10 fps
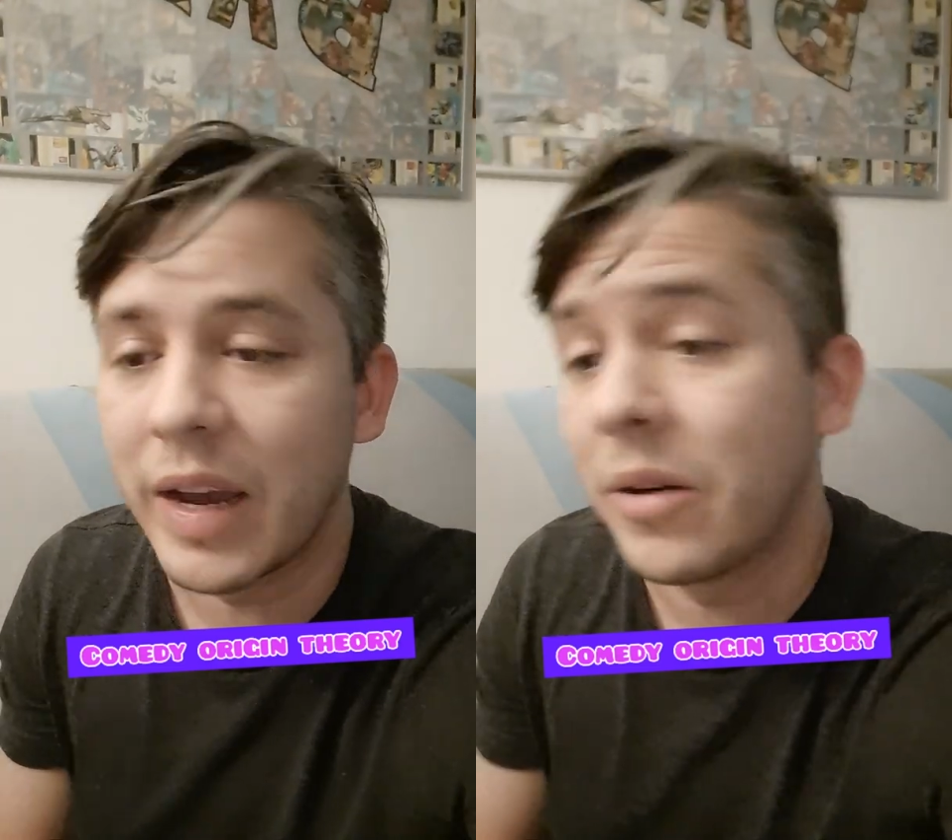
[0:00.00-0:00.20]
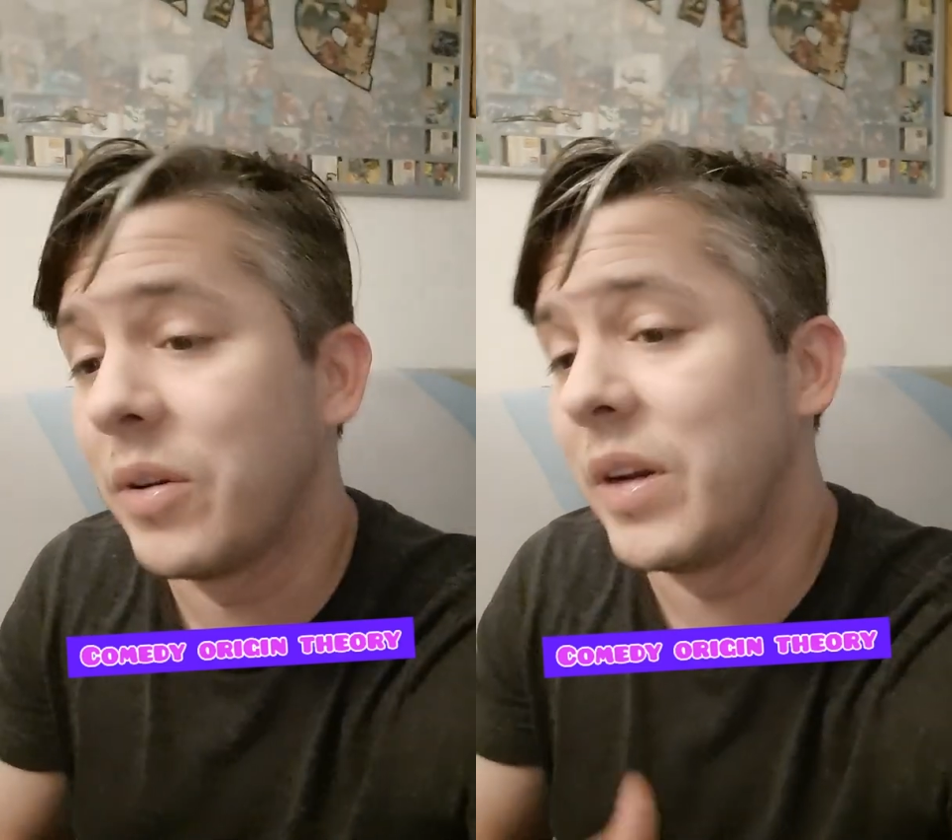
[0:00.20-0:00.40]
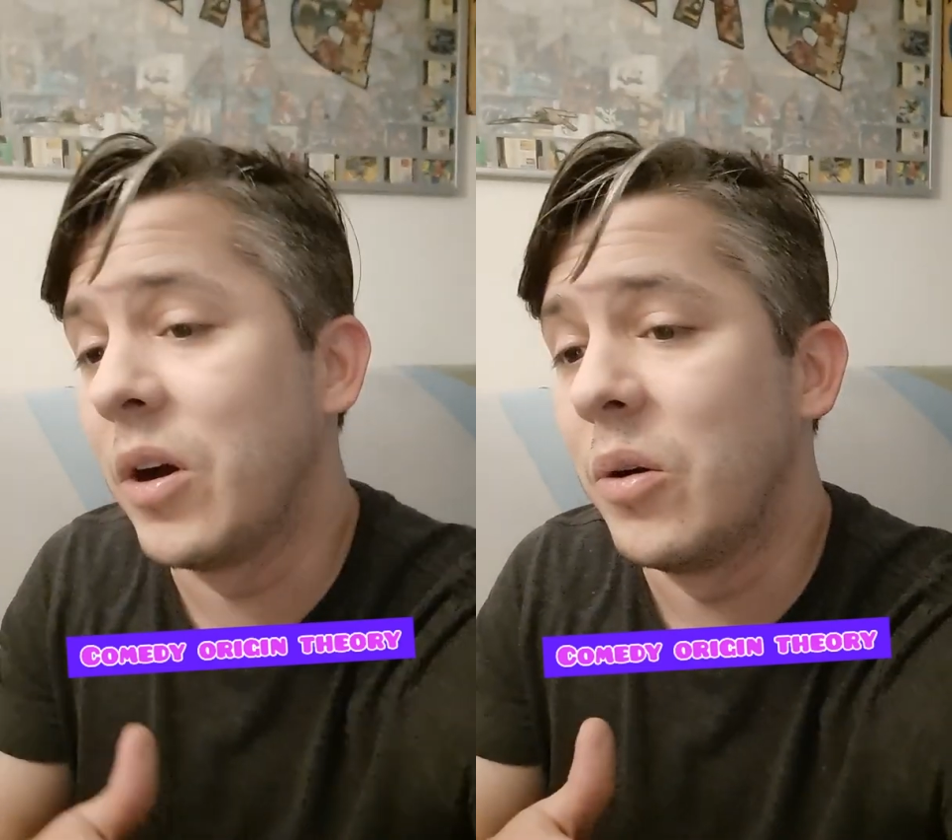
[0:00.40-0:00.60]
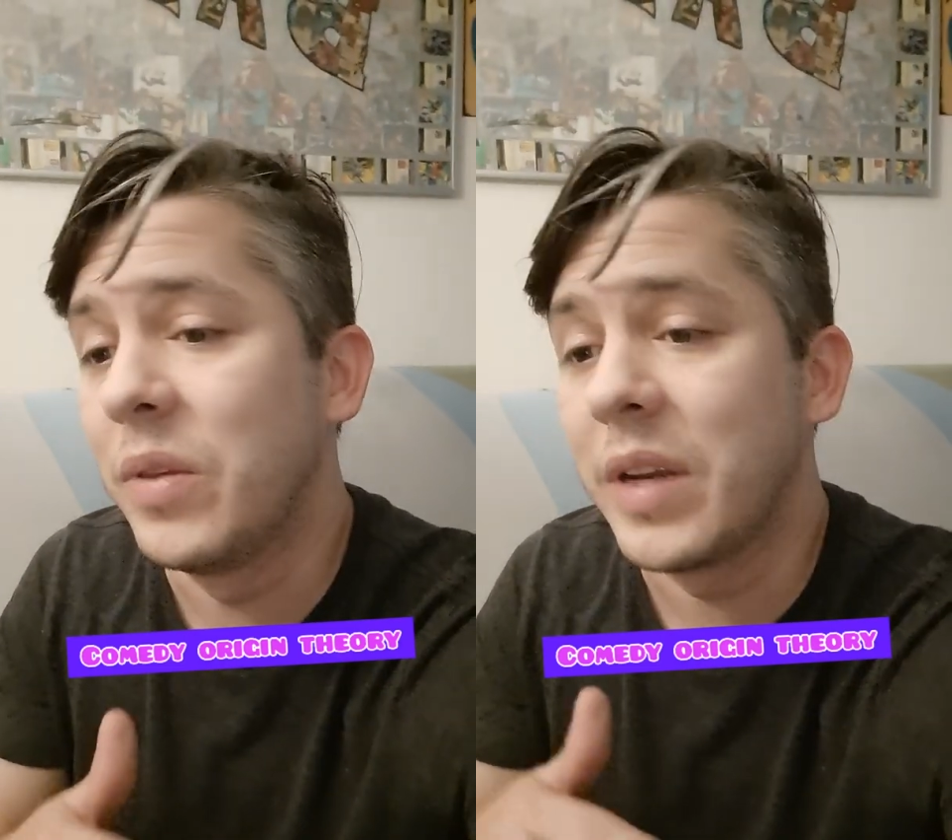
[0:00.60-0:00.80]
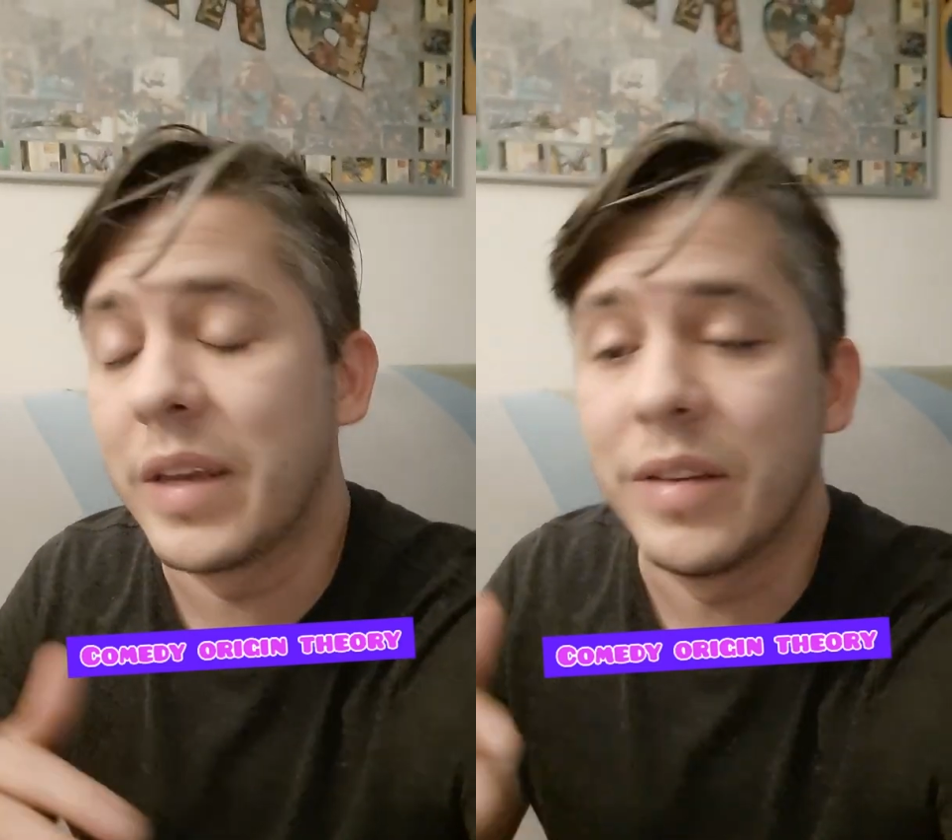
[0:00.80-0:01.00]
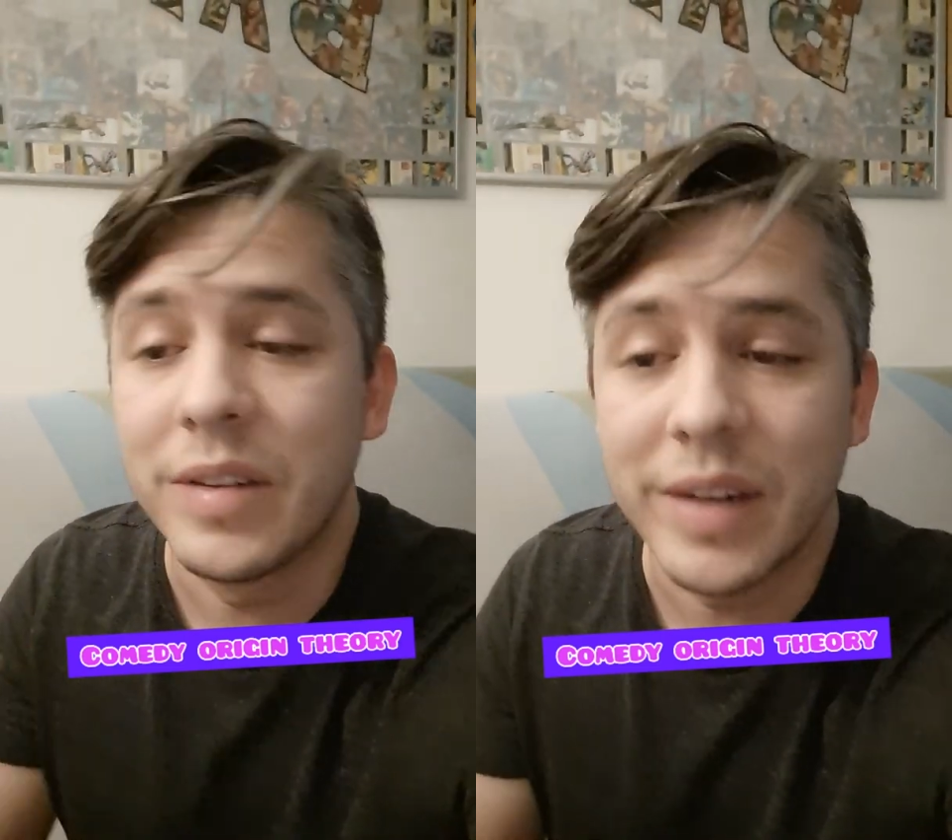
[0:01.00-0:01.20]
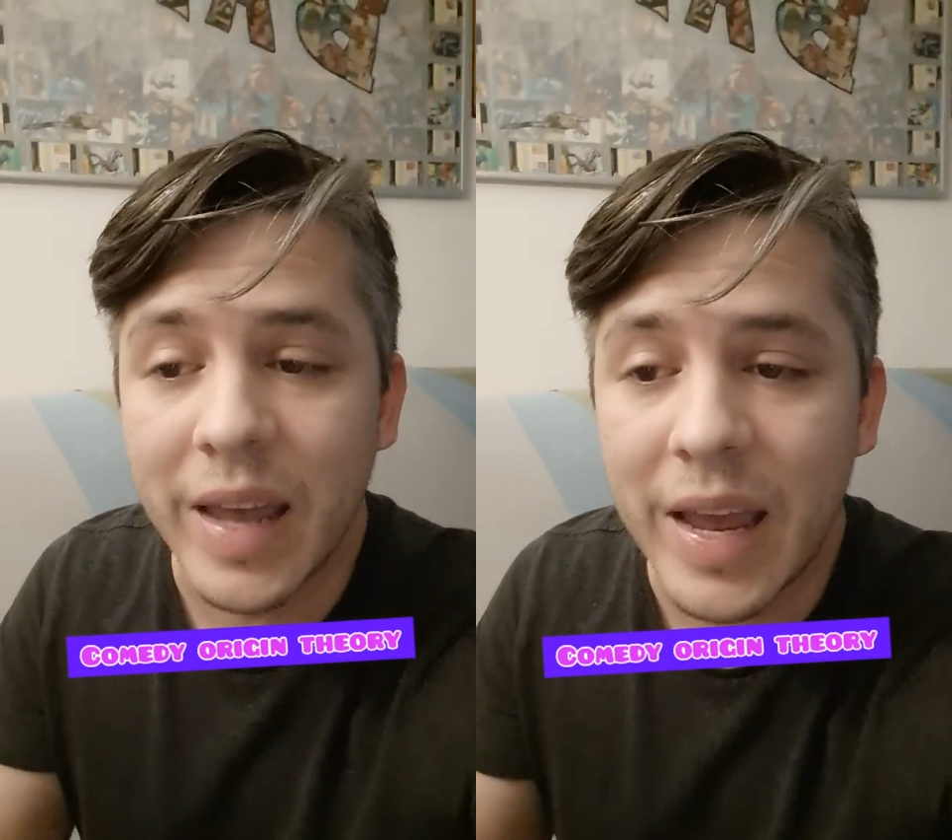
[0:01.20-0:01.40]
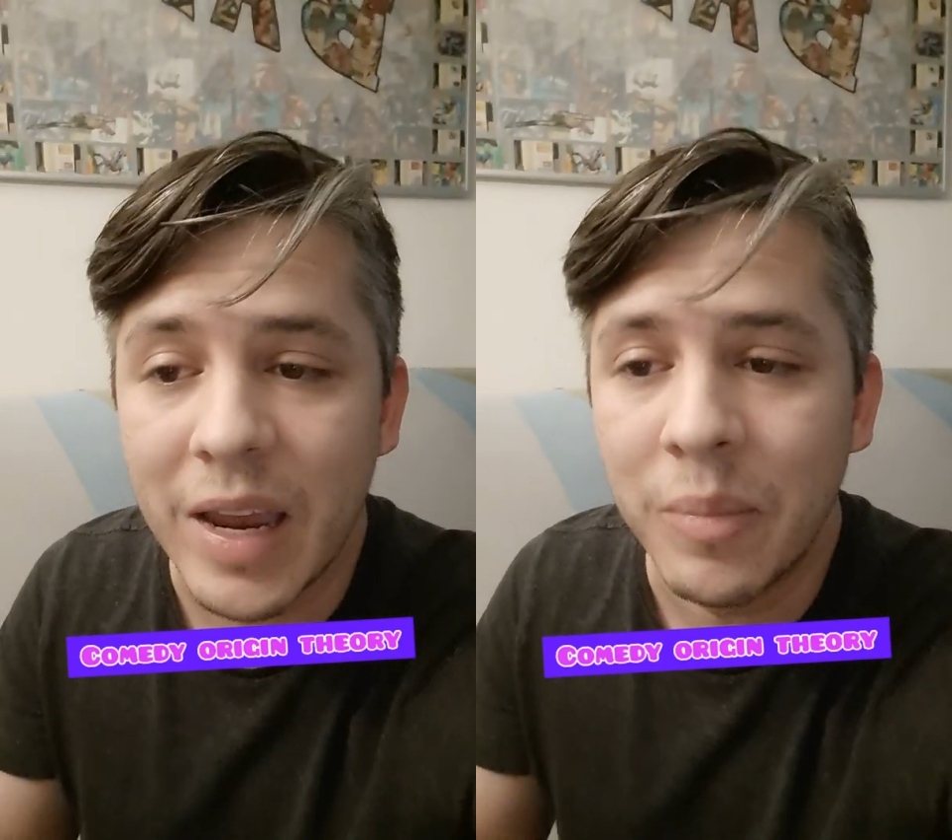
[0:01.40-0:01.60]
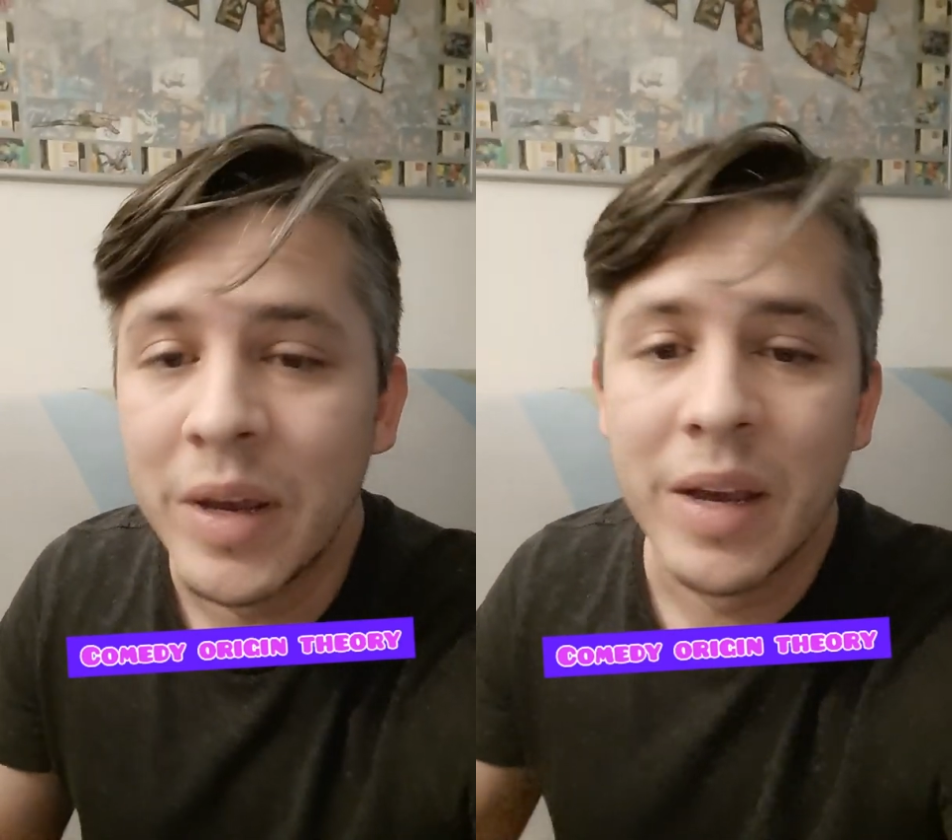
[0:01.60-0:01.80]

I don't know the kid's name.